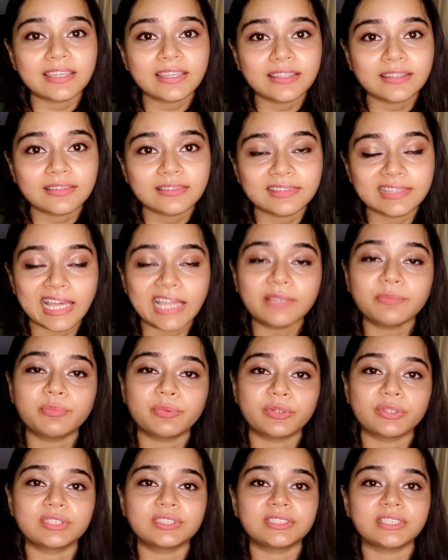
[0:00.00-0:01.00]
that
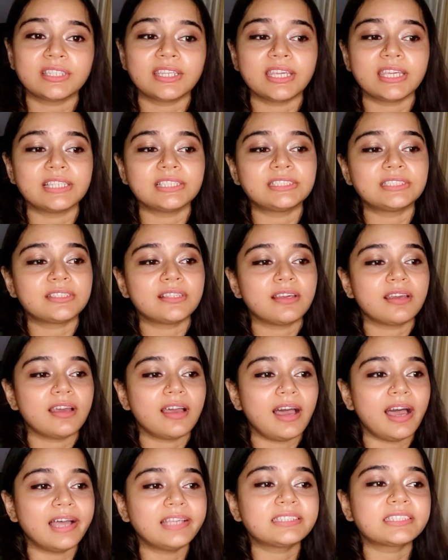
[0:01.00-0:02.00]
person is
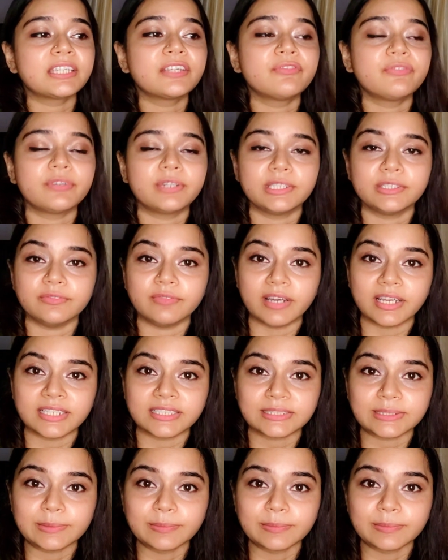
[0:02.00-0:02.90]
asking for advice.